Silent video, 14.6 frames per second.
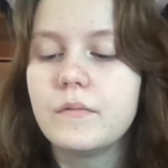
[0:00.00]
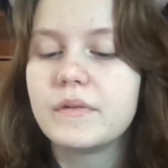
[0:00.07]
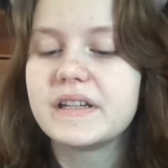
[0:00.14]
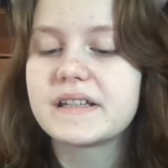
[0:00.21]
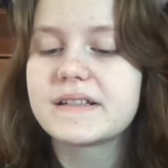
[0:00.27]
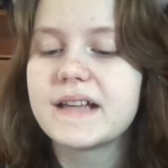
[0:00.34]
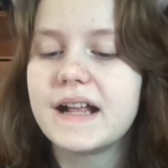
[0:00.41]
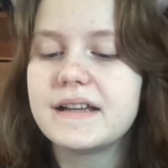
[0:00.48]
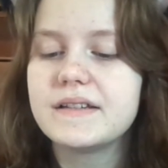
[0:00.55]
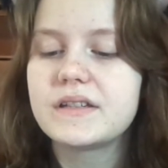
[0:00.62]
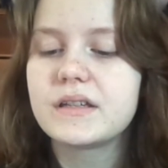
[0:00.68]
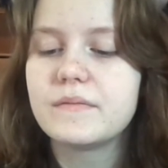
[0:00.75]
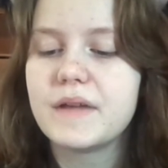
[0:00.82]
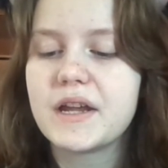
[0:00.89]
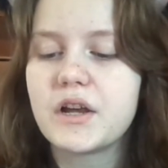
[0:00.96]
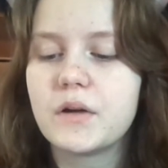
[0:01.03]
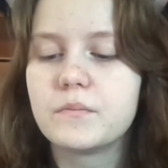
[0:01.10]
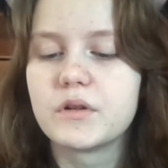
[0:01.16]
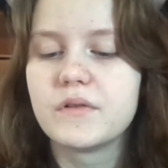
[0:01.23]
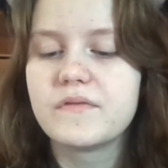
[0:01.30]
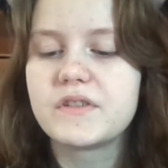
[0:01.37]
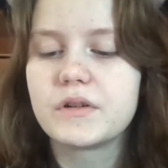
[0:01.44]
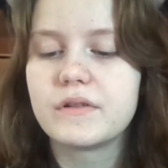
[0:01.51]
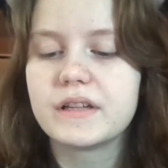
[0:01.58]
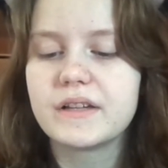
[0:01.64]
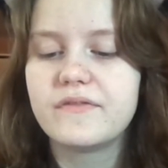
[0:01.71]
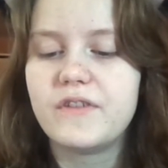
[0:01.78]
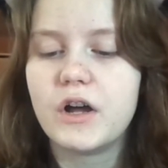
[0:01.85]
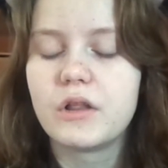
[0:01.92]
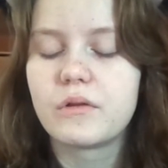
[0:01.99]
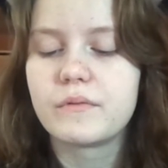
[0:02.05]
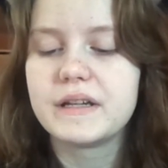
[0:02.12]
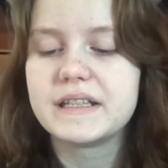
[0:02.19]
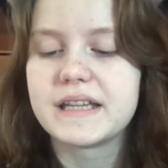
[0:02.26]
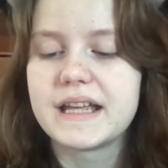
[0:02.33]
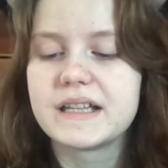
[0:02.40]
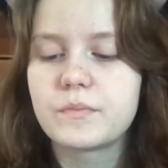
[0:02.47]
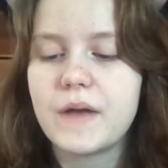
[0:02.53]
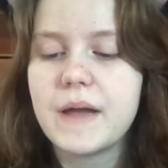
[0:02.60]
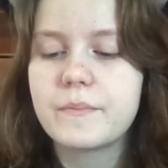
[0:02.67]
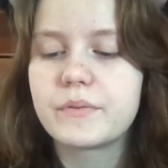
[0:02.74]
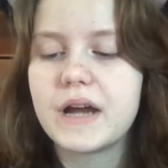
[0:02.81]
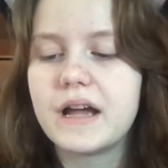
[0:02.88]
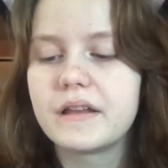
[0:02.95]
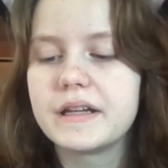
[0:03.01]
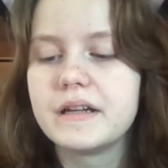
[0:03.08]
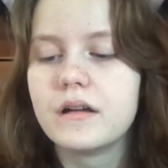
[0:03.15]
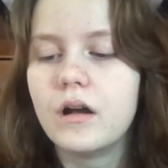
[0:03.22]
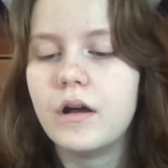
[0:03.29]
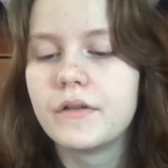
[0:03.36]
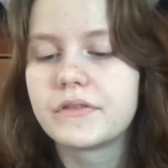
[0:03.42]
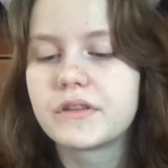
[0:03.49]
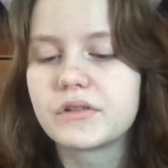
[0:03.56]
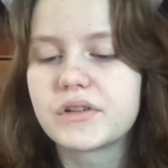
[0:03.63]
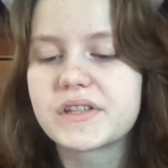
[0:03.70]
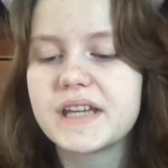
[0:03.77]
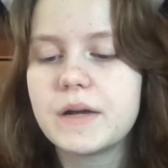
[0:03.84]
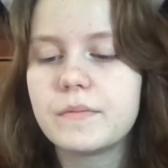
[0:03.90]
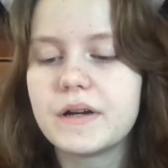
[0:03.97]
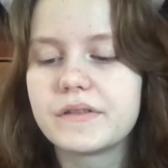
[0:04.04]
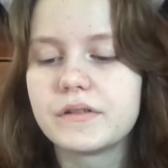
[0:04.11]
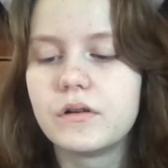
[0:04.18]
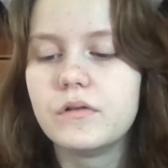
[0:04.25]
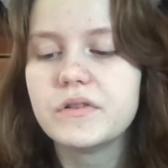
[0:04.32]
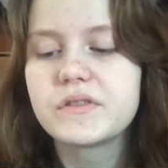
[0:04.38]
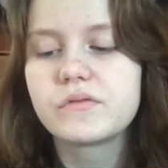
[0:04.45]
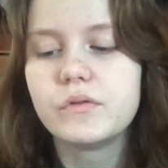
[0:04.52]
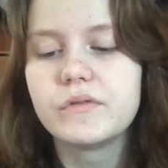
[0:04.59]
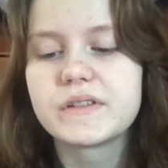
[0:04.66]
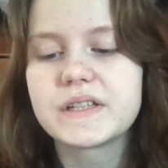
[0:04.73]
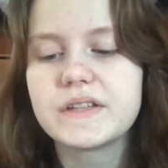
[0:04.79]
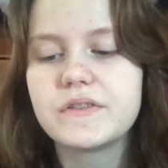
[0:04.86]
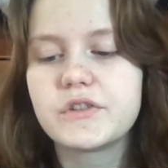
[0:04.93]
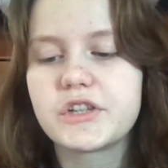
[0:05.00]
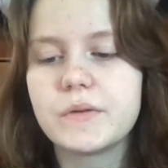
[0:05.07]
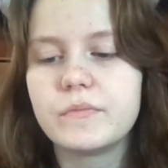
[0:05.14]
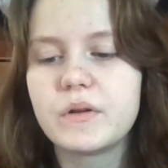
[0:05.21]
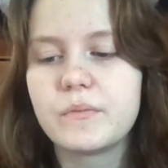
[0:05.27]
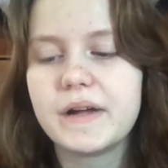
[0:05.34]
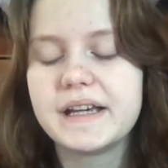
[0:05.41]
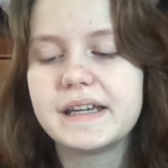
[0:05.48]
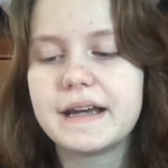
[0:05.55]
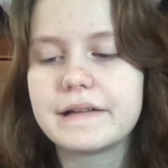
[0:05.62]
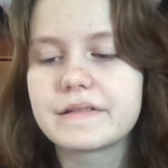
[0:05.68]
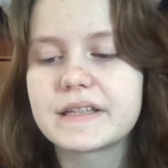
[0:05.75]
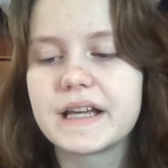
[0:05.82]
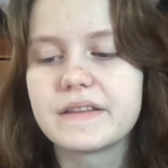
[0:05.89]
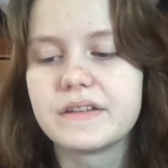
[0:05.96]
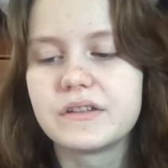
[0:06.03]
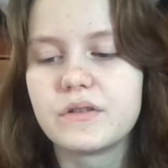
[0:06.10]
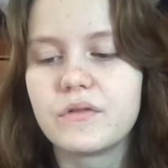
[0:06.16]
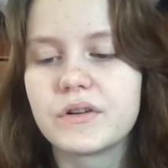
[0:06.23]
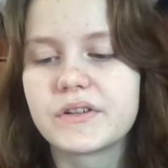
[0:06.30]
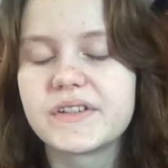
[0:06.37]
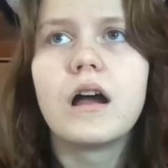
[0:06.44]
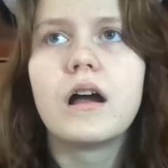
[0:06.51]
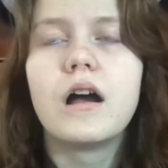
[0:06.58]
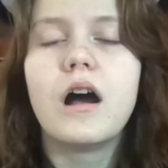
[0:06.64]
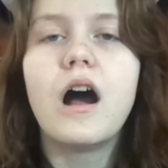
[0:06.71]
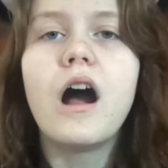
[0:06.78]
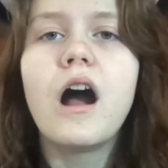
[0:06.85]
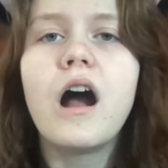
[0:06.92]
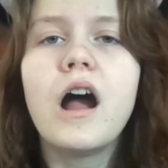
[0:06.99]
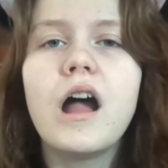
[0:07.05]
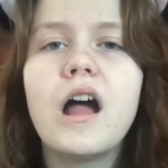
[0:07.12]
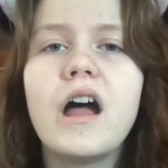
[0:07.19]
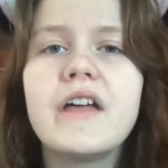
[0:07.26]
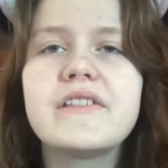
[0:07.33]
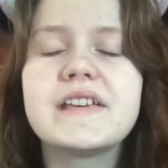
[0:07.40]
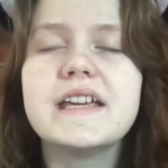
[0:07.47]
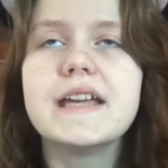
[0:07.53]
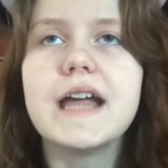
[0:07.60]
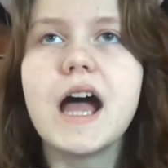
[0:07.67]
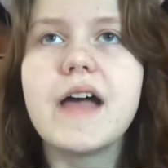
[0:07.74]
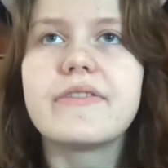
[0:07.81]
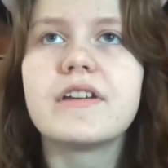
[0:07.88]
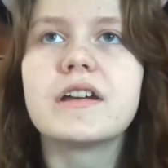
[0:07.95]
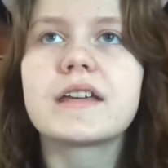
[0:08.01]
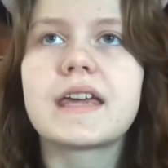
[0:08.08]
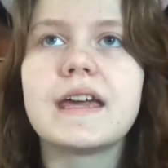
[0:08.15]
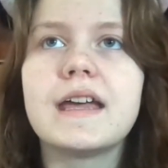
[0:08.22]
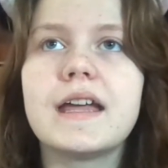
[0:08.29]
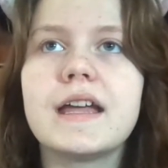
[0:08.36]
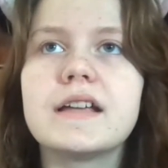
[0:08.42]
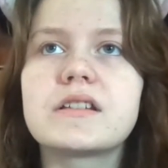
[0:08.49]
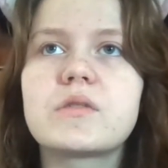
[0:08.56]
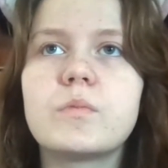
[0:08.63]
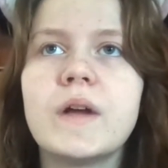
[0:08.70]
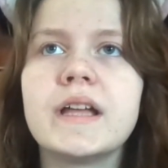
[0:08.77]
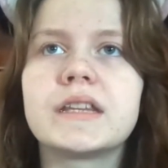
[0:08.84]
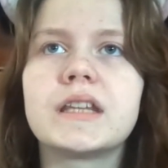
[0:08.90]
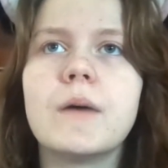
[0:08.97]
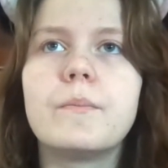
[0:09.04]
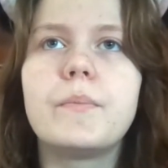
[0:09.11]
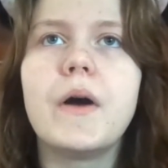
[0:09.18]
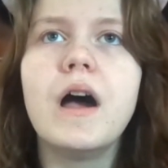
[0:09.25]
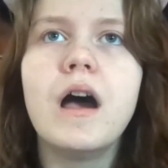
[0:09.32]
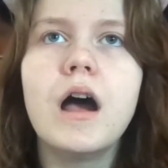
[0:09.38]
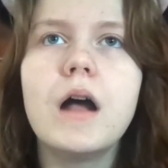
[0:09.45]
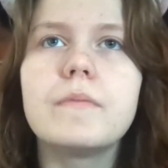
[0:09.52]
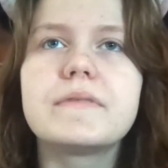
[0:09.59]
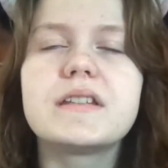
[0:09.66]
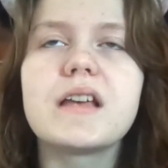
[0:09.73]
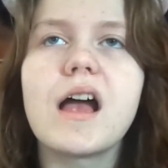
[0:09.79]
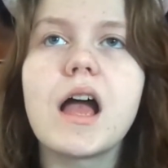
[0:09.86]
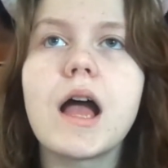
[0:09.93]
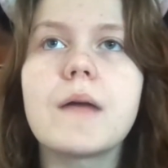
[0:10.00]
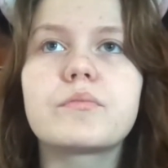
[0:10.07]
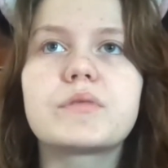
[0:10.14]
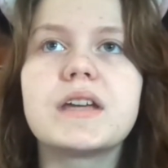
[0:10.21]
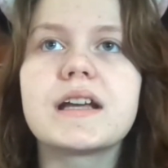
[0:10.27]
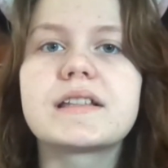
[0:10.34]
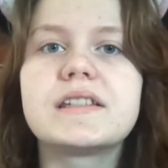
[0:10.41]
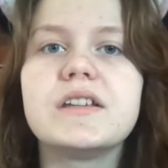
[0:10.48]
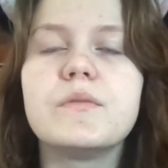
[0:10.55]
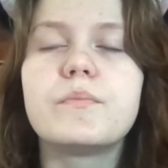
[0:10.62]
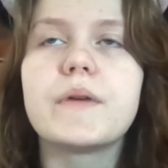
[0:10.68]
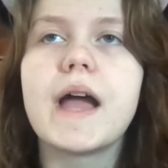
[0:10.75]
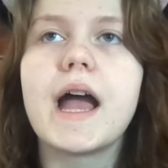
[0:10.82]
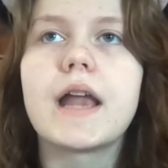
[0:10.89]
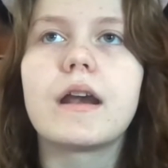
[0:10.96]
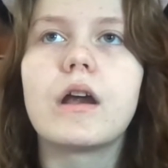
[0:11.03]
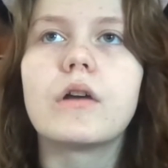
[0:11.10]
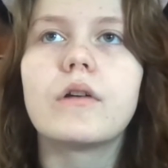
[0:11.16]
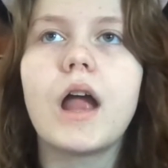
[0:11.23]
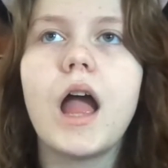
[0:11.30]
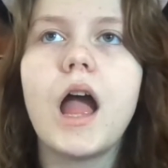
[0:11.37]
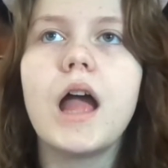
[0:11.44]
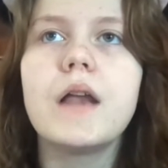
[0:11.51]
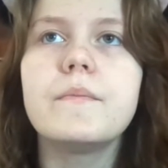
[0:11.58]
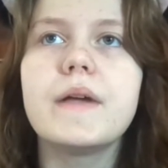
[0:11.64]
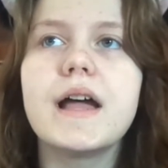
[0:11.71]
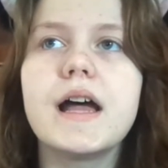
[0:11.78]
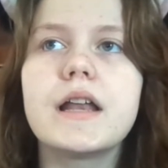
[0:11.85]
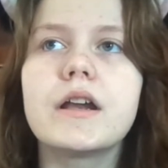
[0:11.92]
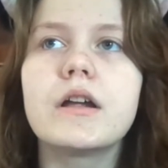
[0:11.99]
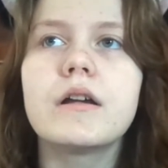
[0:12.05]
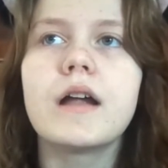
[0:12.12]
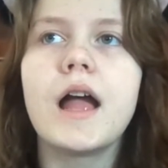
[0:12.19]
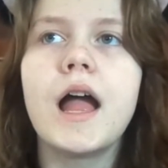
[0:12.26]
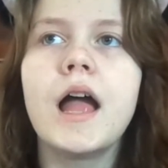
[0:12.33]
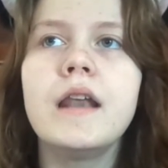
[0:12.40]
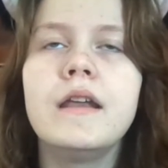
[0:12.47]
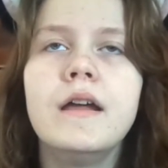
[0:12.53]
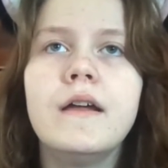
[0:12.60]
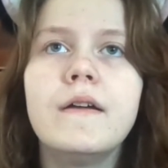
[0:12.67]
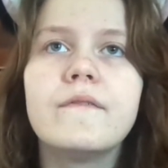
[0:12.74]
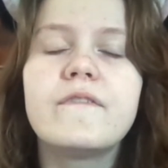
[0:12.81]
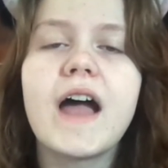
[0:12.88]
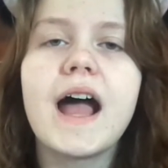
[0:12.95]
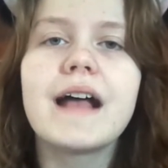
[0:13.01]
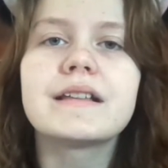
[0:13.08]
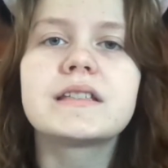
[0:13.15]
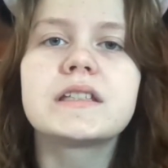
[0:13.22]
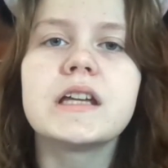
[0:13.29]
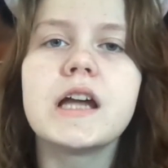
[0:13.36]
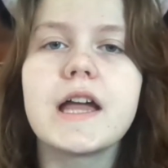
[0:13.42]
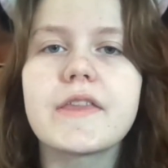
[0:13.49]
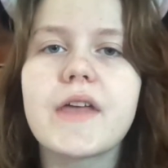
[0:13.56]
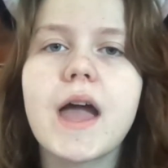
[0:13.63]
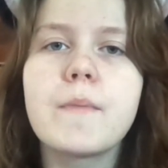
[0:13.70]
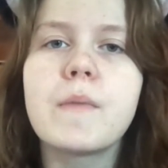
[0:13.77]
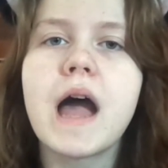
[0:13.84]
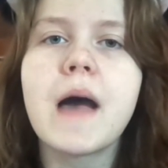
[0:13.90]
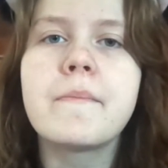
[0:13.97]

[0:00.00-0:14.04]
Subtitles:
decided to make our move during the following day's pep rally. On Thursday, while the whole school was in the gym, we waited outside the doors. All the other kids with the pumped up kicks, you better run, faster than my